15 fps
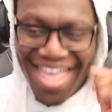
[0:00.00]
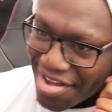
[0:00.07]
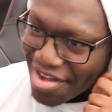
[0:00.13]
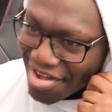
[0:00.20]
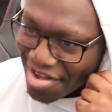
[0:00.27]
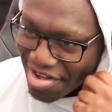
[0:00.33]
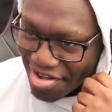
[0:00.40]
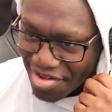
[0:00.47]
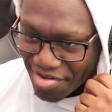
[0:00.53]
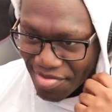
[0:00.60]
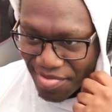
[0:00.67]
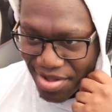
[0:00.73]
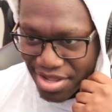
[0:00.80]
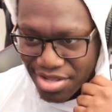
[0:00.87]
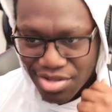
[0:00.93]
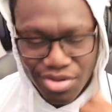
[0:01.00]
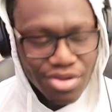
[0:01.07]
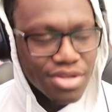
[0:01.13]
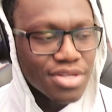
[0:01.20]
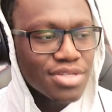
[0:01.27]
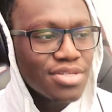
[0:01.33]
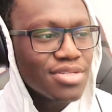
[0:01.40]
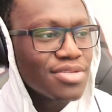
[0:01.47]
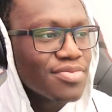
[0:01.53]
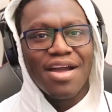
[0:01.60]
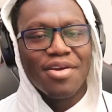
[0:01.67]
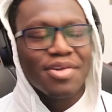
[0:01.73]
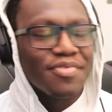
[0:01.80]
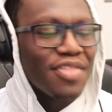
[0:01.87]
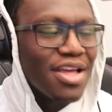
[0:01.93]
Oh my gosh.
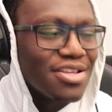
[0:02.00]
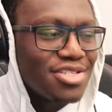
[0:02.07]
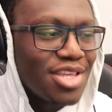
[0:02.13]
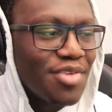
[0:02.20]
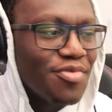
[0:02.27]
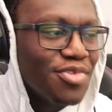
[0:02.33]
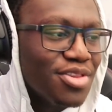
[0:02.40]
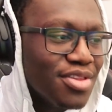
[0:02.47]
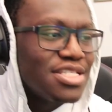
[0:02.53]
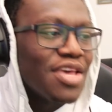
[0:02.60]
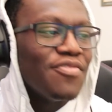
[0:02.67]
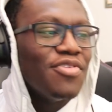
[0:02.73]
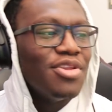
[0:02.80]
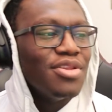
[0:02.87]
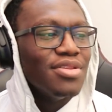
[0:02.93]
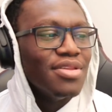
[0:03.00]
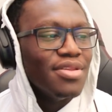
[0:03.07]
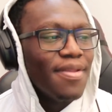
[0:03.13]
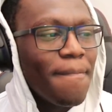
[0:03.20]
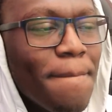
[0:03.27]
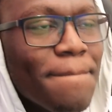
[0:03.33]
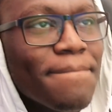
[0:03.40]
I'll give that a 7. 7